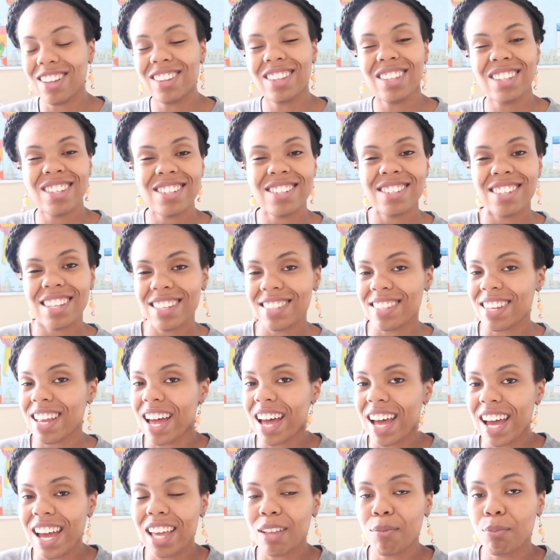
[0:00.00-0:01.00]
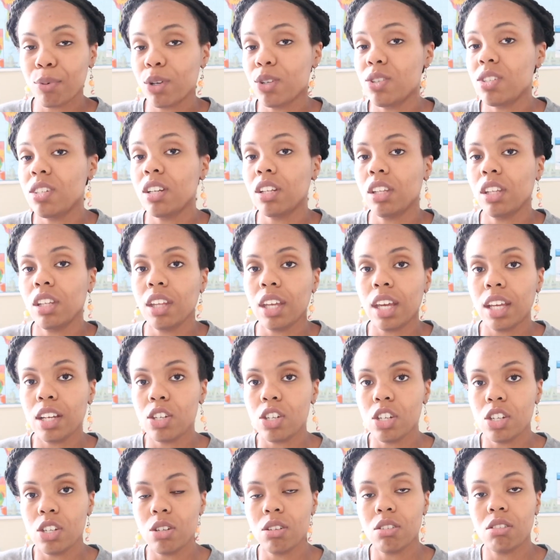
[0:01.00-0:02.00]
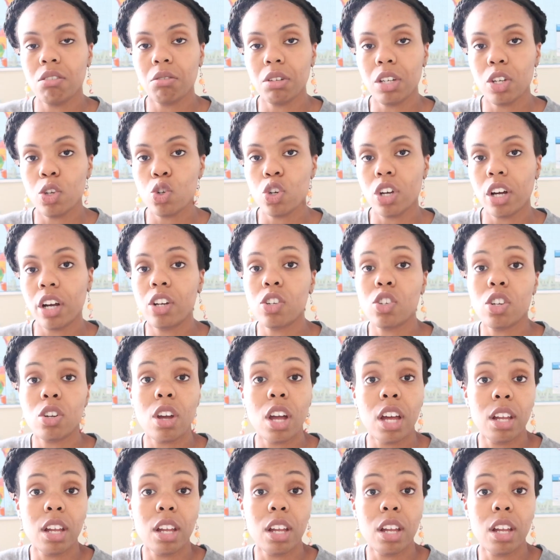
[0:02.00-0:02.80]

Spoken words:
all of those things that I personally like to do to recharge and